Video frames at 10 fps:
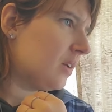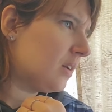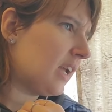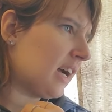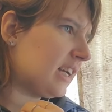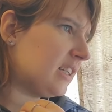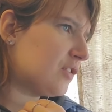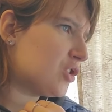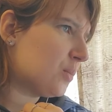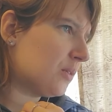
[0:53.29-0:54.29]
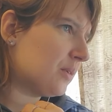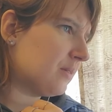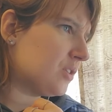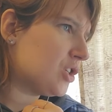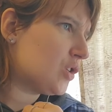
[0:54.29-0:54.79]
Yeah, I love Chopin
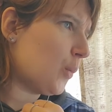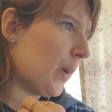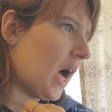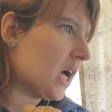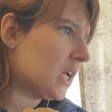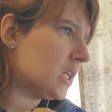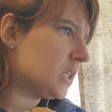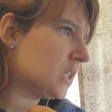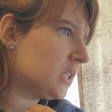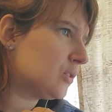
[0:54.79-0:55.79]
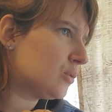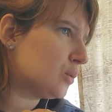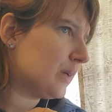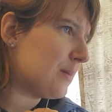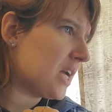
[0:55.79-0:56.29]

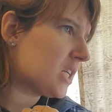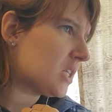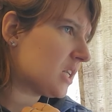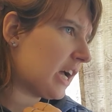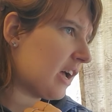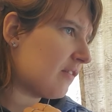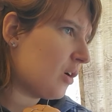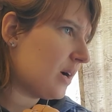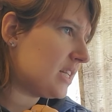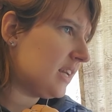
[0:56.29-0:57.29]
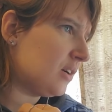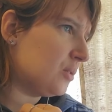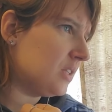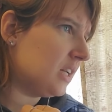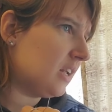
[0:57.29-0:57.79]
Remix. I have no idea
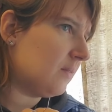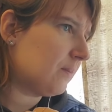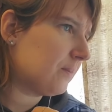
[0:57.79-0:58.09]
who did it.